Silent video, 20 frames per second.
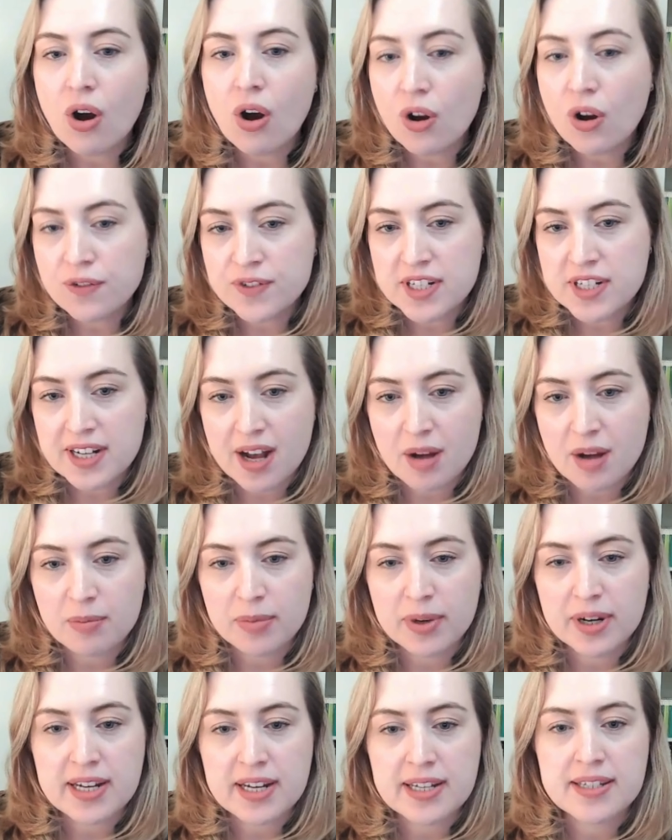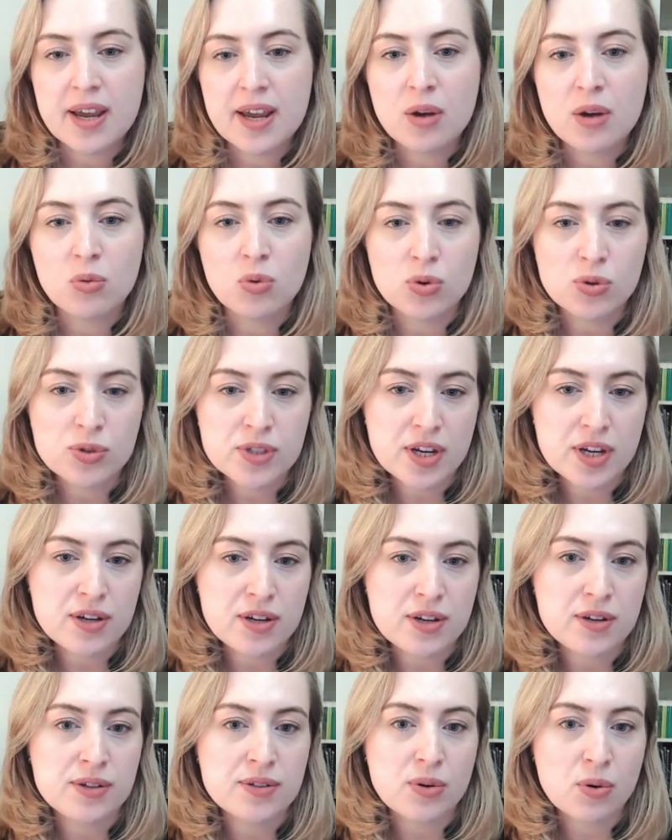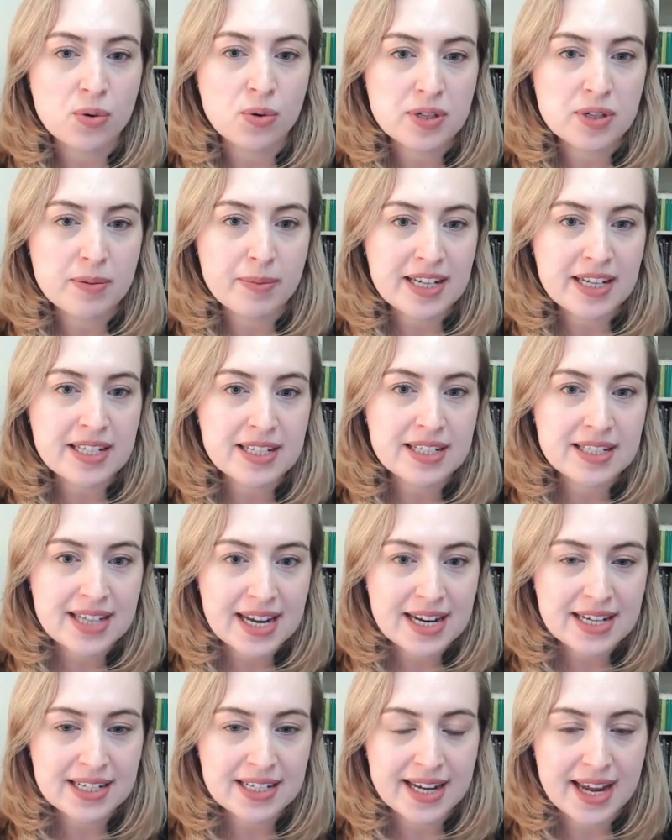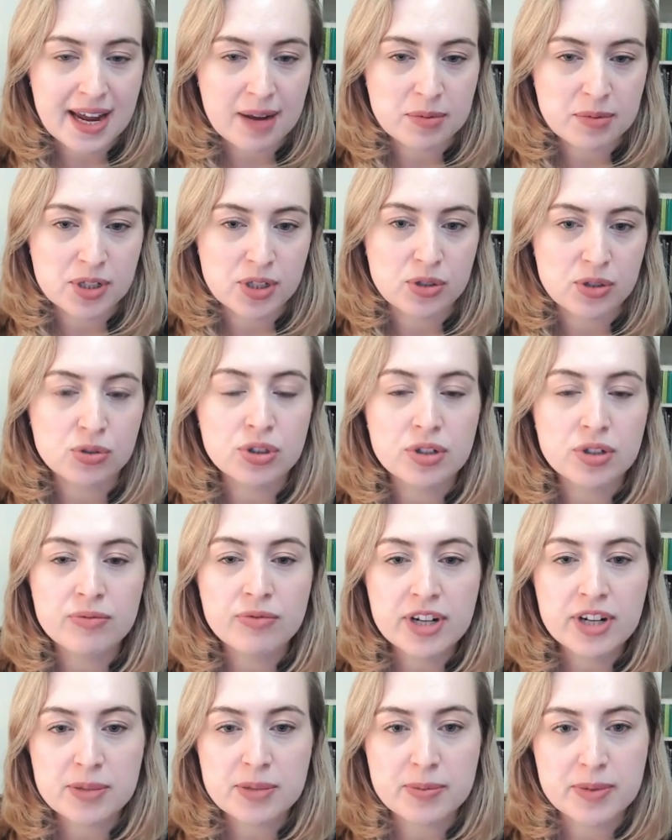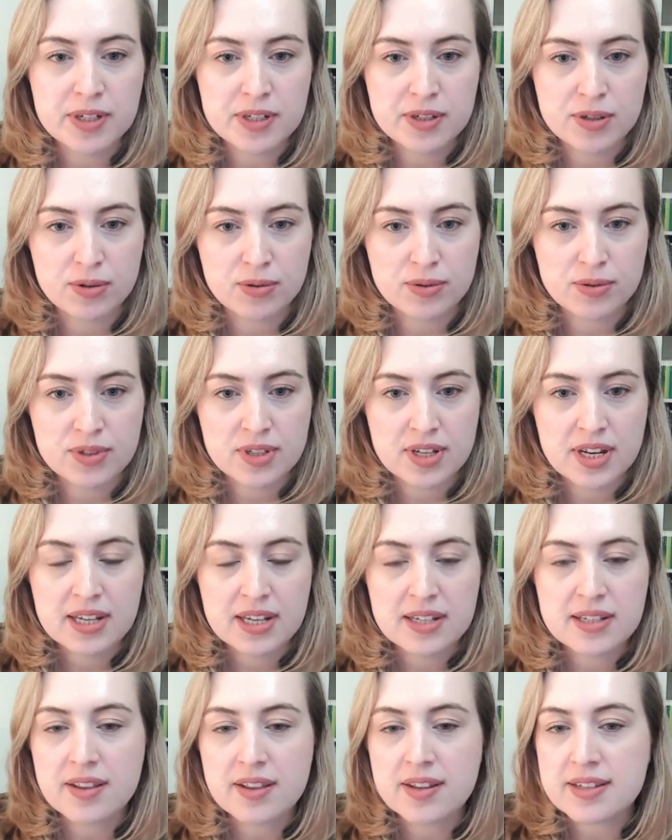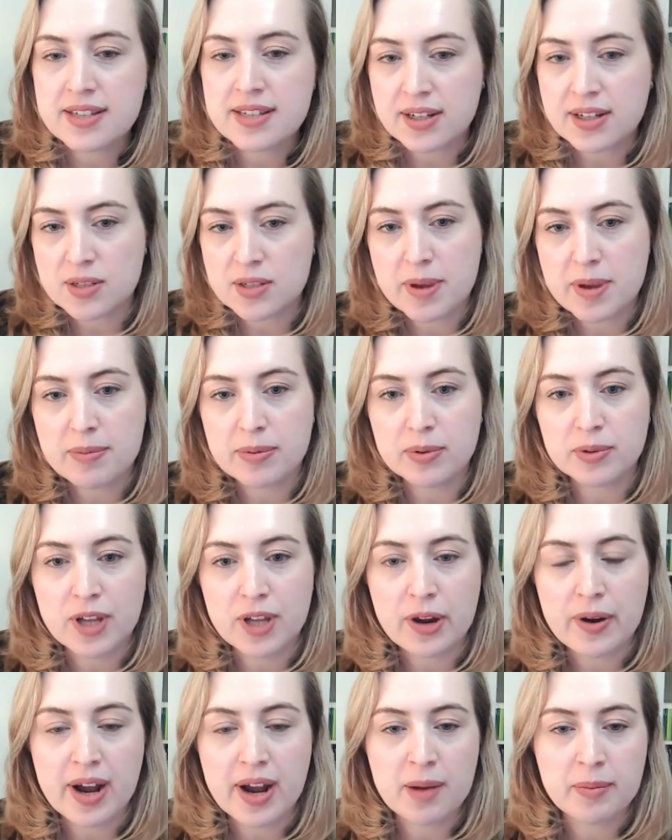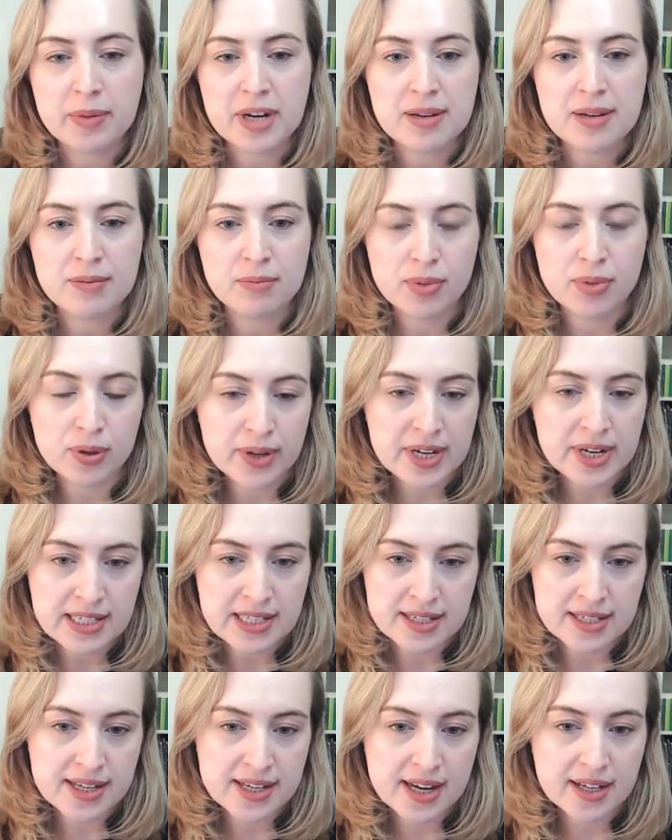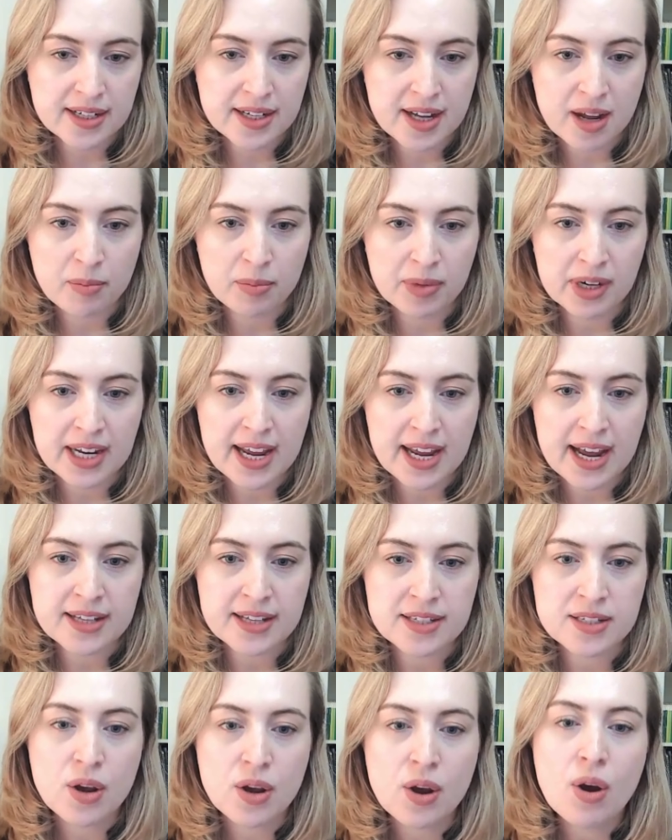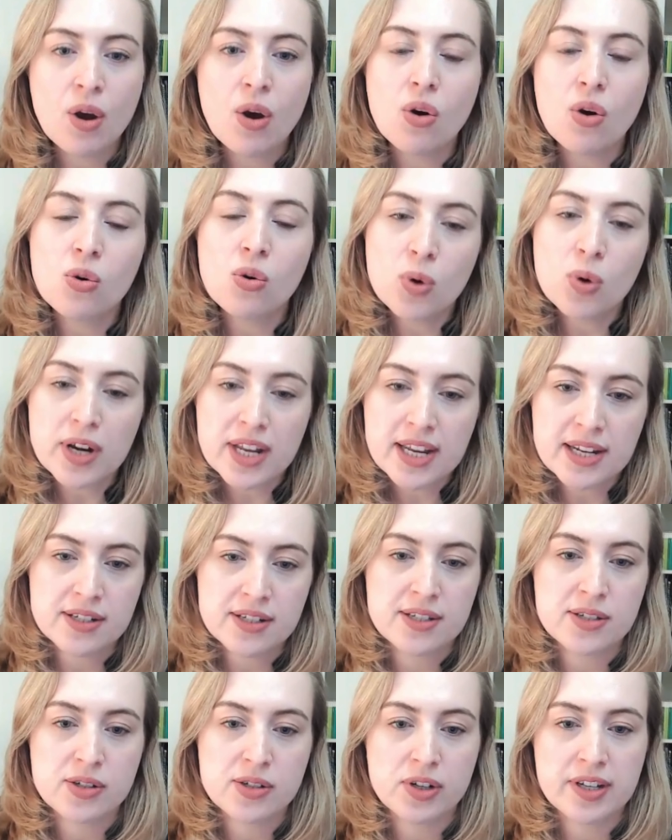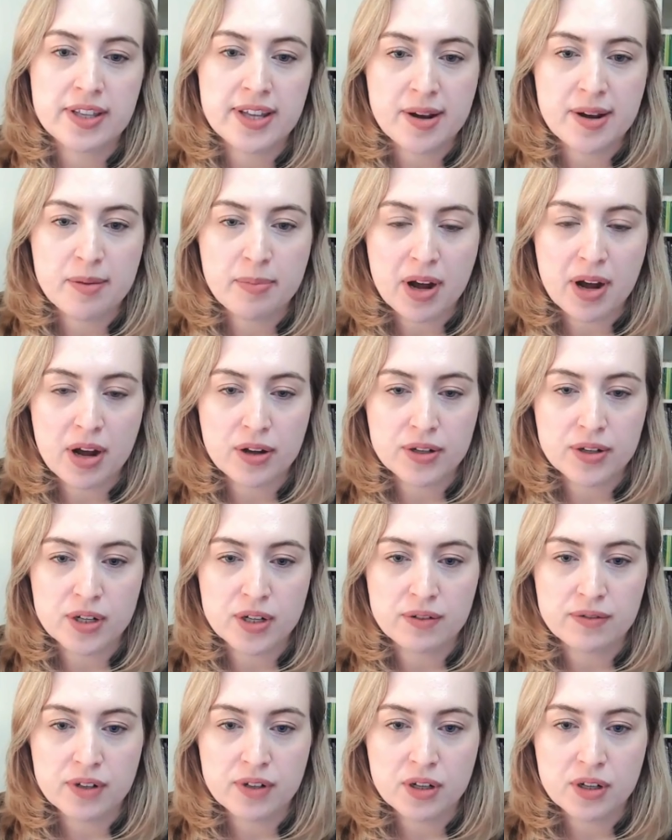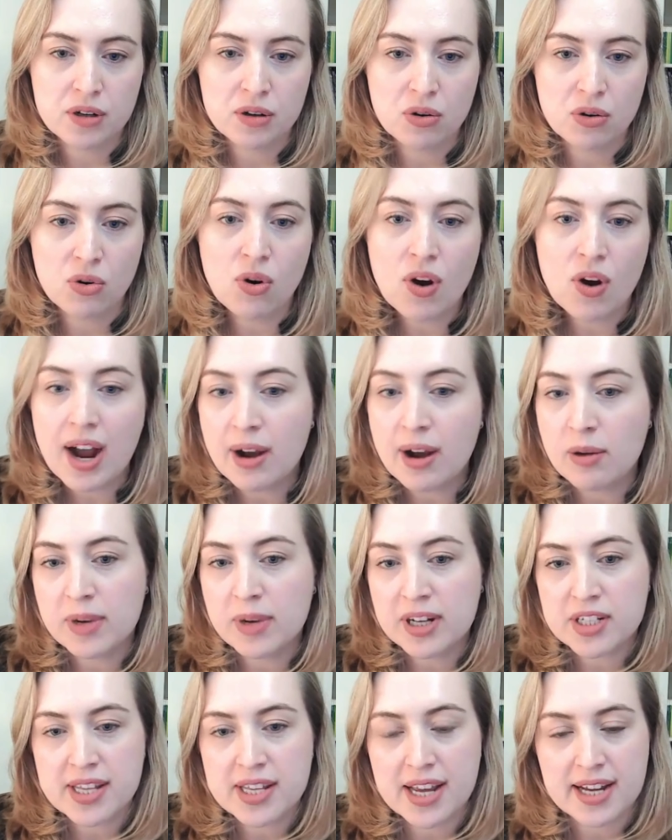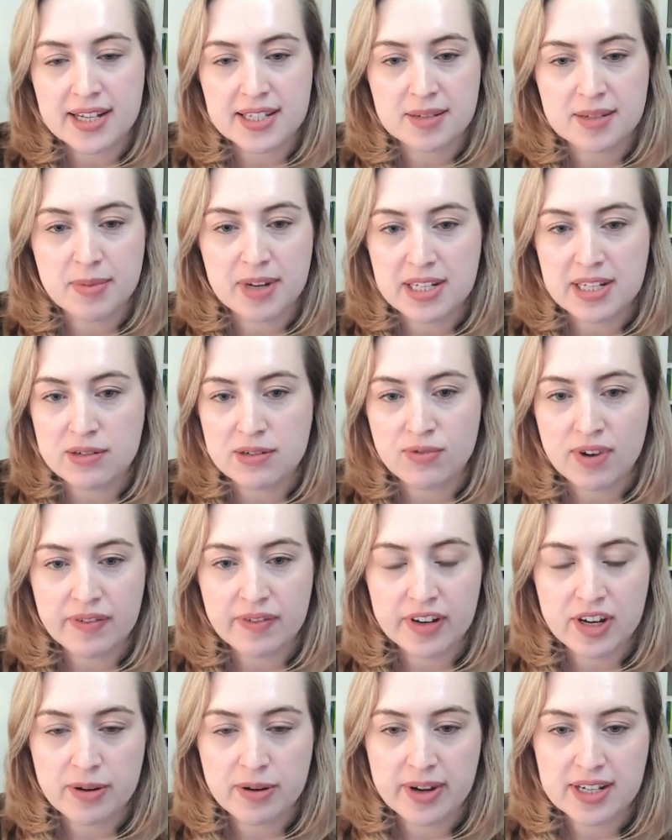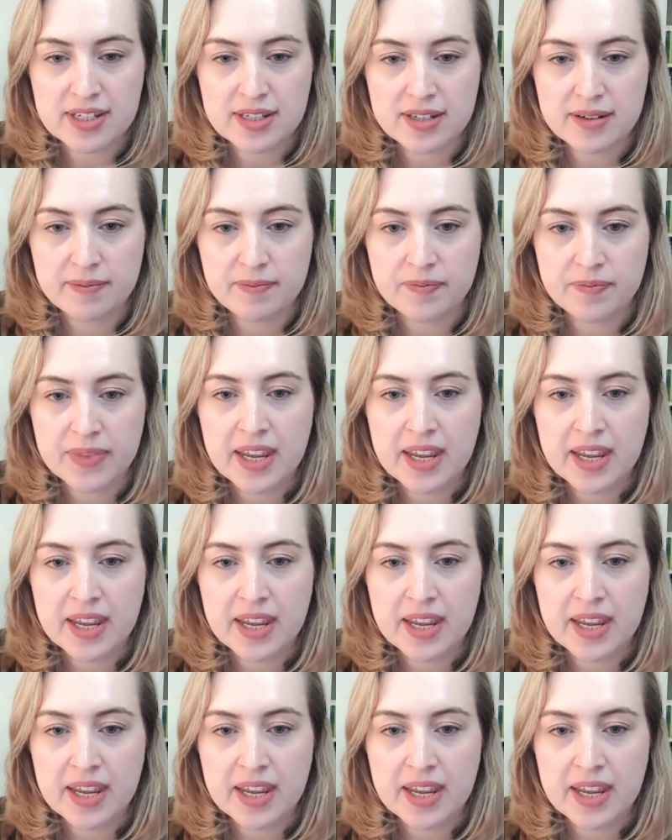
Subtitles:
Often companies will also use automated data capture or enrichment tools so that salespeople know how many employees a certain company has, or what industry they are part of, or how much their estimated revenue is.